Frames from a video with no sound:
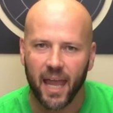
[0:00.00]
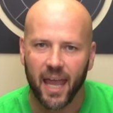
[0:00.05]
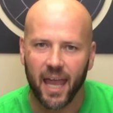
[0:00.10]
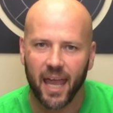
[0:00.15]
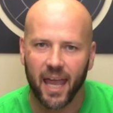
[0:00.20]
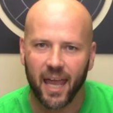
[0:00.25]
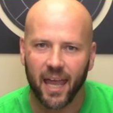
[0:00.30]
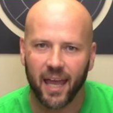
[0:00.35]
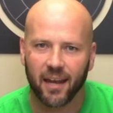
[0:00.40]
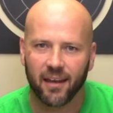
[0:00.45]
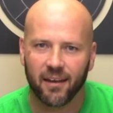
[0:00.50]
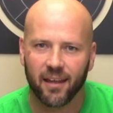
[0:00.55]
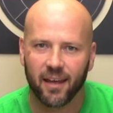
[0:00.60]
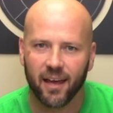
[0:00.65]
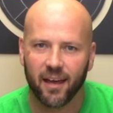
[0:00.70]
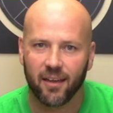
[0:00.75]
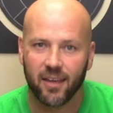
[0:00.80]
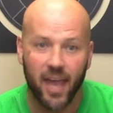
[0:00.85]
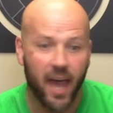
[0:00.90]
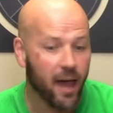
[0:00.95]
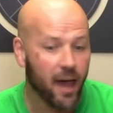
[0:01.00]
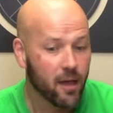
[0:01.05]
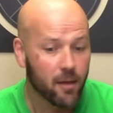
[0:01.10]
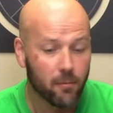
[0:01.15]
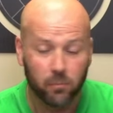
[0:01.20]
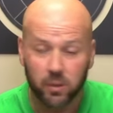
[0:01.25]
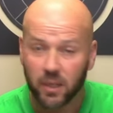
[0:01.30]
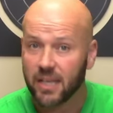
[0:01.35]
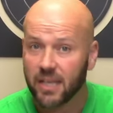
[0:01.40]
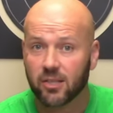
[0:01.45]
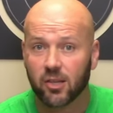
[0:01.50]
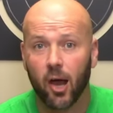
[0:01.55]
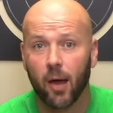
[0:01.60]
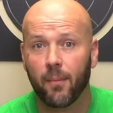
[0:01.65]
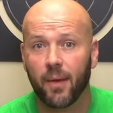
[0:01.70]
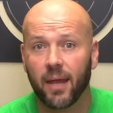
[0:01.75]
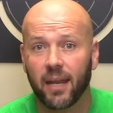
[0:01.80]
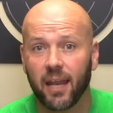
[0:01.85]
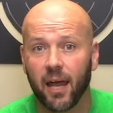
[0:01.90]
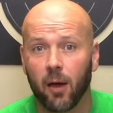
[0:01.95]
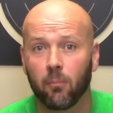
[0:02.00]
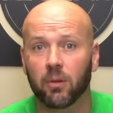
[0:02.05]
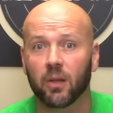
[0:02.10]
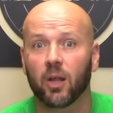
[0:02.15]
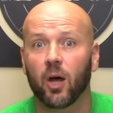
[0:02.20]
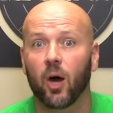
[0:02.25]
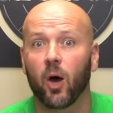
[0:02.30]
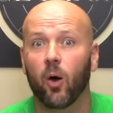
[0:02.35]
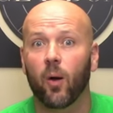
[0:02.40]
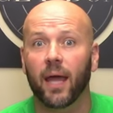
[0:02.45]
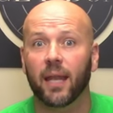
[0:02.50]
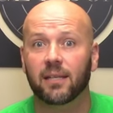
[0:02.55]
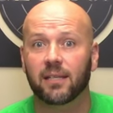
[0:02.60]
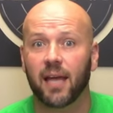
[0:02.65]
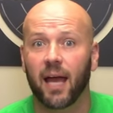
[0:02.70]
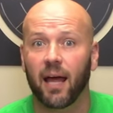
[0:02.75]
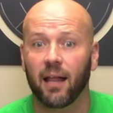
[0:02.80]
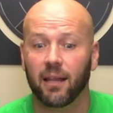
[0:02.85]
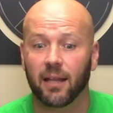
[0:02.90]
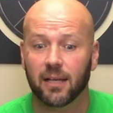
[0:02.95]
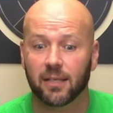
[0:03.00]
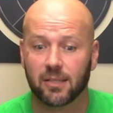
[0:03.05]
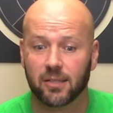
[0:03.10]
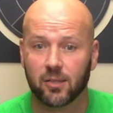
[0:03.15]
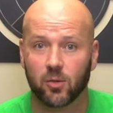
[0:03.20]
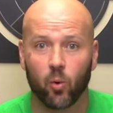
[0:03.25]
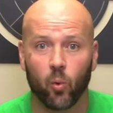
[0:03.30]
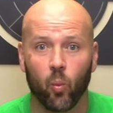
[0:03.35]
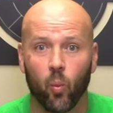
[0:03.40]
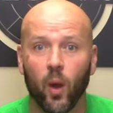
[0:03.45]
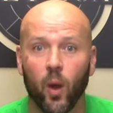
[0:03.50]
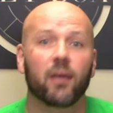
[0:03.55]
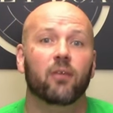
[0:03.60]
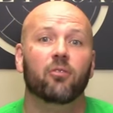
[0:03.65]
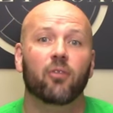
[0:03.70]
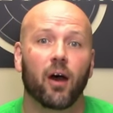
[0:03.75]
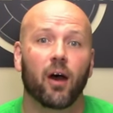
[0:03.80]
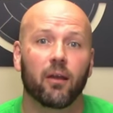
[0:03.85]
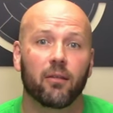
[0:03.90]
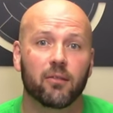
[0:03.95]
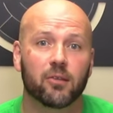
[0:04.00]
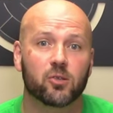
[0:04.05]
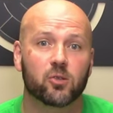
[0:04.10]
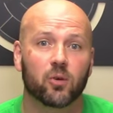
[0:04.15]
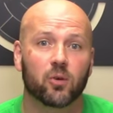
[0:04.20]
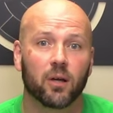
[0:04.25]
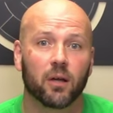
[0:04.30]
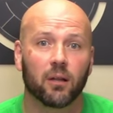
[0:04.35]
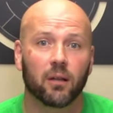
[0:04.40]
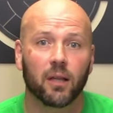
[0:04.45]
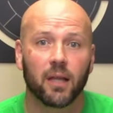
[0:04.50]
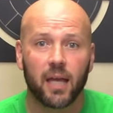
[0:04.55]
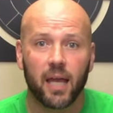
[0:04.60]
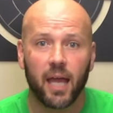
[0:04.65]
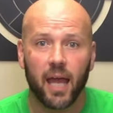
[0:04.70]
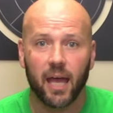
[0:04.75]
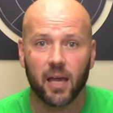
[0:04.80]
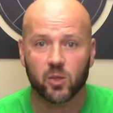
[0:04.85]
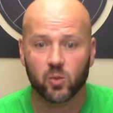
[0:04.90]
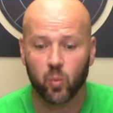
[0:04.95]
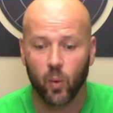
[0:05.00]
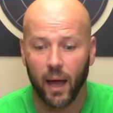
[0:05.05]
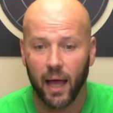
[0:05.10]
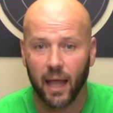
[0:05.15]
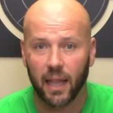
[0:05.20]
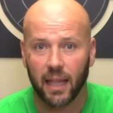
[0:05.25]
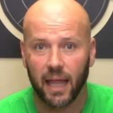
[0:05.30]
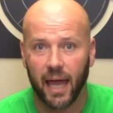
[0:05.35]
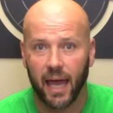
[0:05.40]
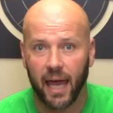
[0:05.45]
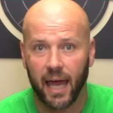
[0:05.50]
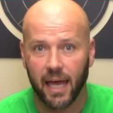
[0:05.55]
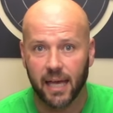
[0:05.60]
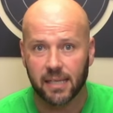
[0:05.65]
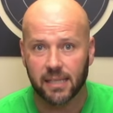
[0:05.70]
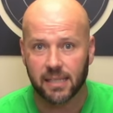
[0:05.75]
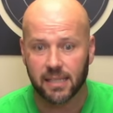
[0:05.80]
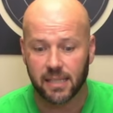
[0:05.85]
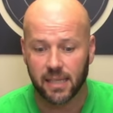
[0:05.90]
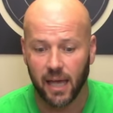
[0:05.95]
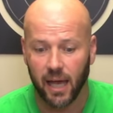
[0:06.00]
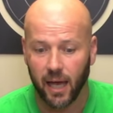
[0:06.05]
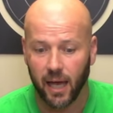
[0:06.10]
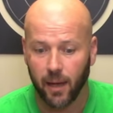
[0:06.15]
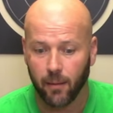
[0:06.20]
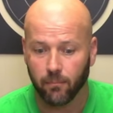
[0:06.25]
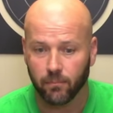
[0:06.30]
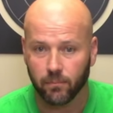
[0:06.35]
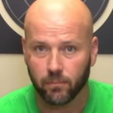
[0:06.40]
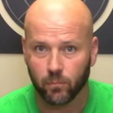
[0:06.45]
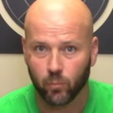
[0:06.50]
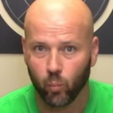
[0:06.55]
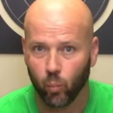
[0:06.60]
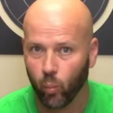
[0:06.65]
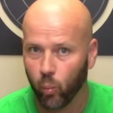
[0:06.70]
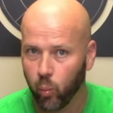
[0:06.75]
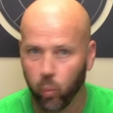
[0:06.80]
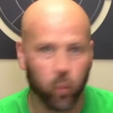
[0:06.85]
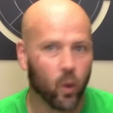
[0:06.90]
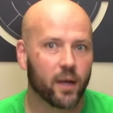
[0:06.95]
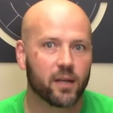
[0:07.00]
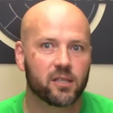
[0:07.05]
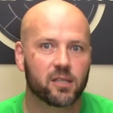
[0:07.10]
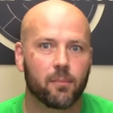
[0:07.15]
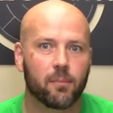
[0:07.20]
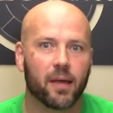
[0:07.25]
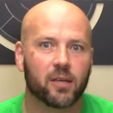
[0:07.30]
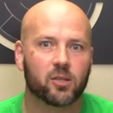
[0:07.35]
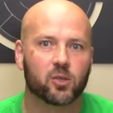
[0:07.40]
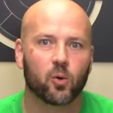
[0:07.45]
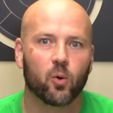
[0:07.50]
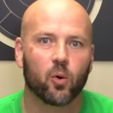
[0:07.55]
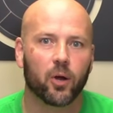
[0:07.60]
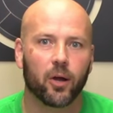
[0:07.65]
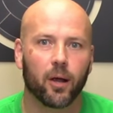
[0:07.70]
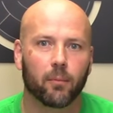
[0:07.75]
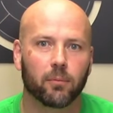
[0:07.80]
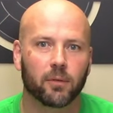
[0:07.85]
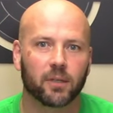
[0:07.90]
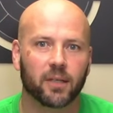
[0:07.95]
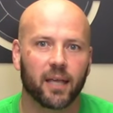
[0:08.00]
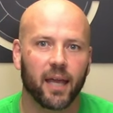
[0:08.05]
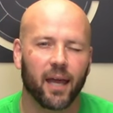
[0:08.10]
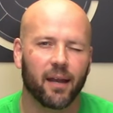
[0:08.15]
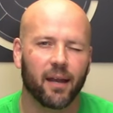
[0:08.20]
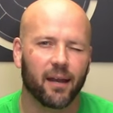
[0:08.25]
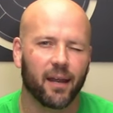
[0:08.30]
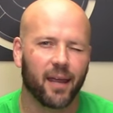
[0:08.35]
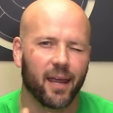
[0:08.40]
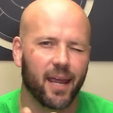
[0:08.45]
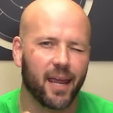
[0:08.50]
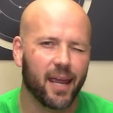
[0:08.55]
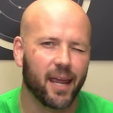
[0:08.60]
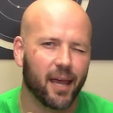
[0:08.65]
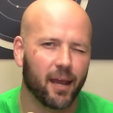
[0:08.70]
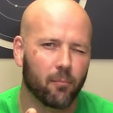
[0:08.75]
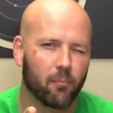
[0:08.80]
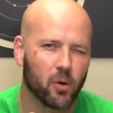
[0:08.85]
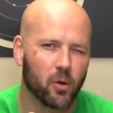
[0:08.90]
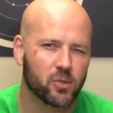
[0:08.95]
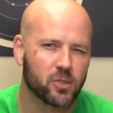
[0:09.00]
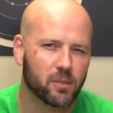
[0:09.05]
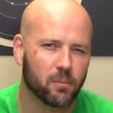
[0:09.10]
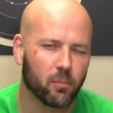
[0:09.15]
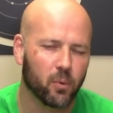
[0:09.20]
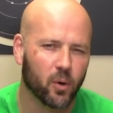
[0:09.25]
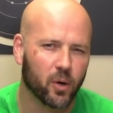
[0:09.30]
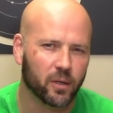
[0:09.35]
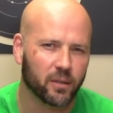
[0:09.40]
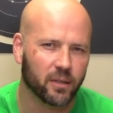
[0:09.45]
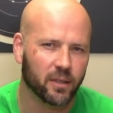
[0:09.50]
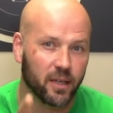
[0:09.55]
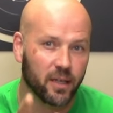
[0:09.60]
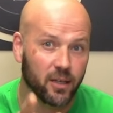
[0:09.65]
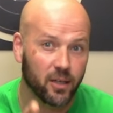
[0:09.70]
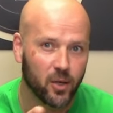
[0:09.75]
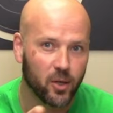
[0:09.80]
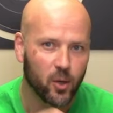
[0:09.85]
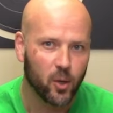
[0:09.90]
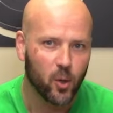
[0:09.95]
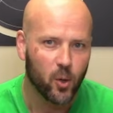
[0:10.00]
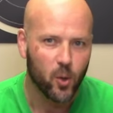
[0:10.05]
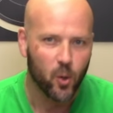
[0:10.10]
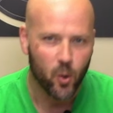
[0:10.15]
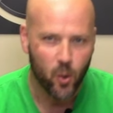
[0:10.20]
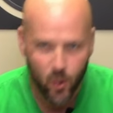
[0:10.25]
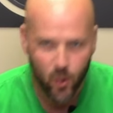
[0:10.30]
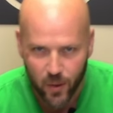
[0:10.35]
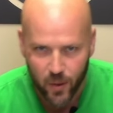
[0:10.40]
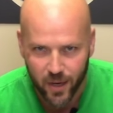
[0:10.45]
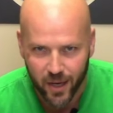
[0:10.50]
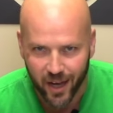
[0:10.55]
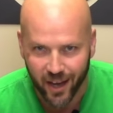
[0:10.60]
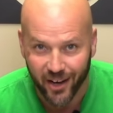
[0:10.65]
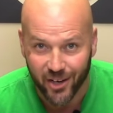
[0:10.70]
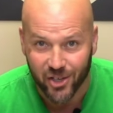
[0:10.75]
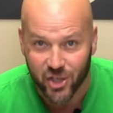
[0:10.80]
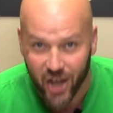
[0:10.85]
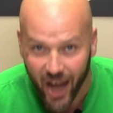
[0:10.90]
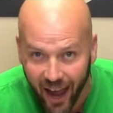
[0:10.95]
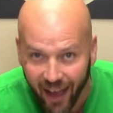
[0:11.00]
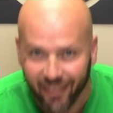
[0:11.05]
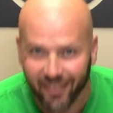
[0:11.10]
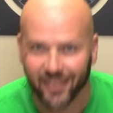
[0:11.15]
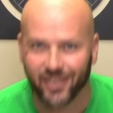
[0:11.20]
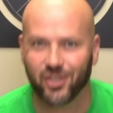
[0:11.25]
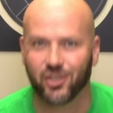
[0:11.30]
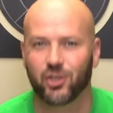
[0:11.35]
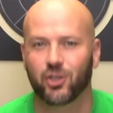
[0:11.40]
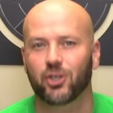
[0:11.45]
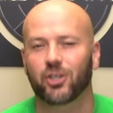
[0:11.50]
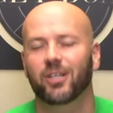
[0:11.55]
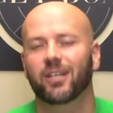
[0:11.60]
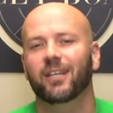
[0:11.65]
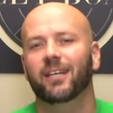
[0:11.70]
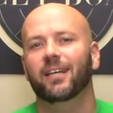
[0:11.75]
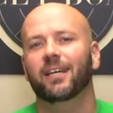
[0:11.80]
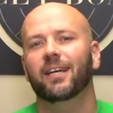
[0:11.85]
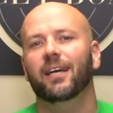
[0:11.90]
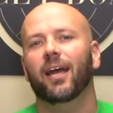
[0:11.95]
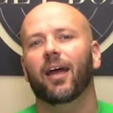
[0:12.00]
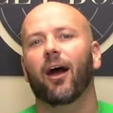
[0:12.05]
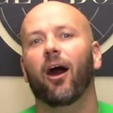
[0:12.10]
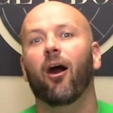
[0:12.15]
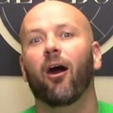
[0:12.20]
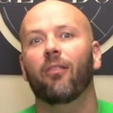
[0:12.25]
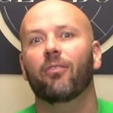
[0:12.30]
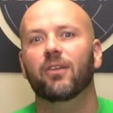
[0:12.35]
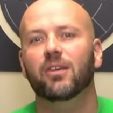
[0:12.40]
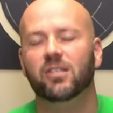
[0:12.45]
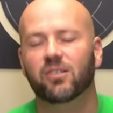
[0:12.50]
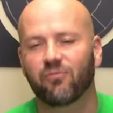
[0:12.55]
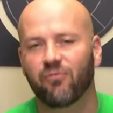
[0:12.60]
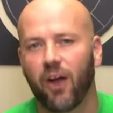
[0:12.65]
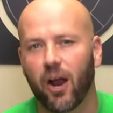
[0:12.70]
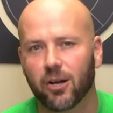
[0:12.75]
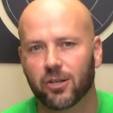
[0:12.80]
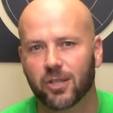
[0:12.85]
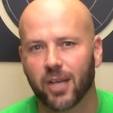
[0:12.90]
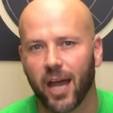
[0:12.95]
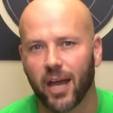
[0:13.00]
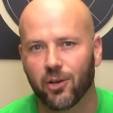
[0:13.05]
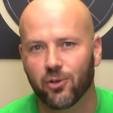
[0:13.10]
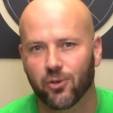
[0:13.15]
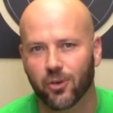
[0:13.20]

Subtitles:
And yeah, please comment down below and tell us what you thought of this drill, as well as what is the best score you're able to get, and most importantly, who are you gonna challenge on this far side